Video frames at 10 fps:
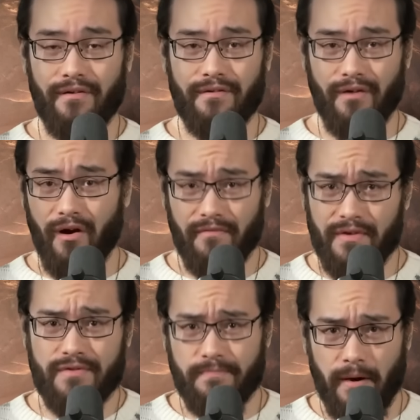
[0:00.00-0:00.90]
are
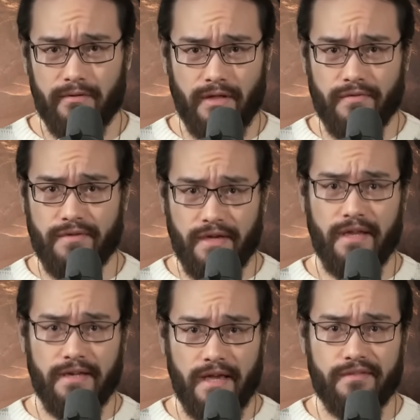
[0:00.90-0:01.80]
obvious parallels to
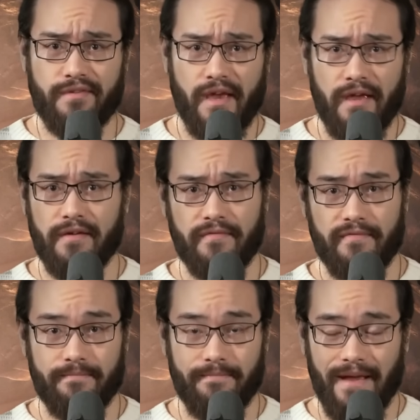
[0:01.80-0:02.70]
Kincaid's
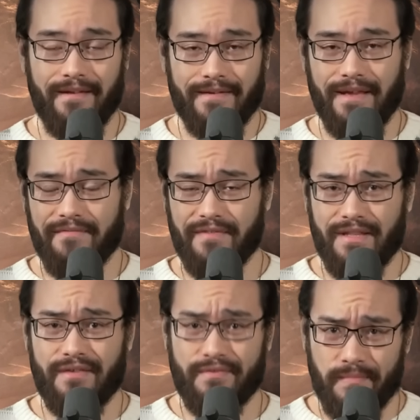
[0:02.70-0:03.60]
cave, and even
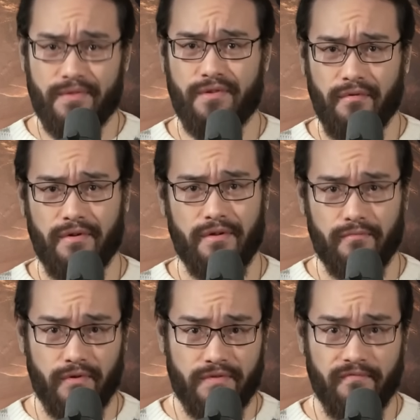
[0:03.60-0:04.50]
the
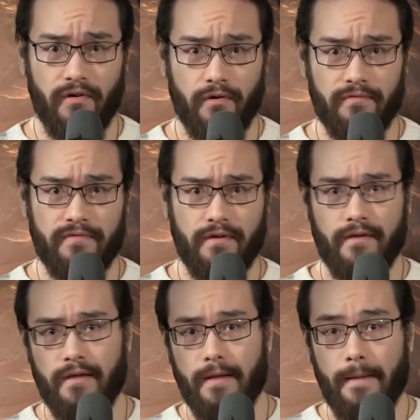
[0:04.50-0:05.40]
Smithsonian was involved.
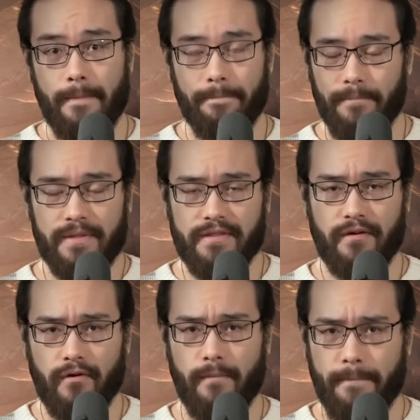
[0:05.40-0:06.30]
But
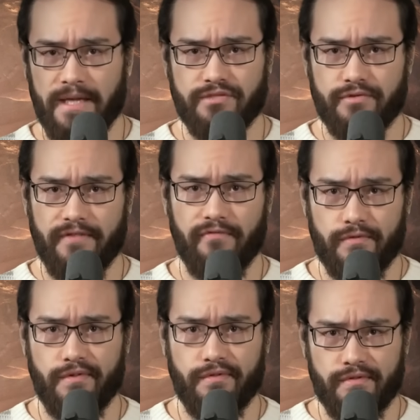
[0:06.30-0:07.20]
there are major
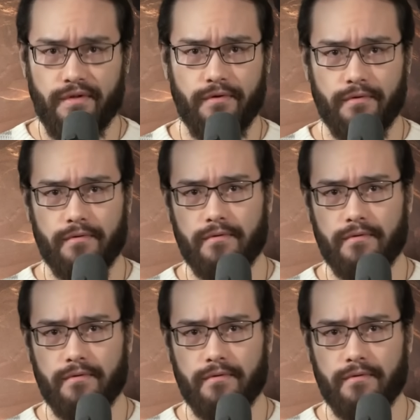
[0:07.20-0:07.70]
differences too.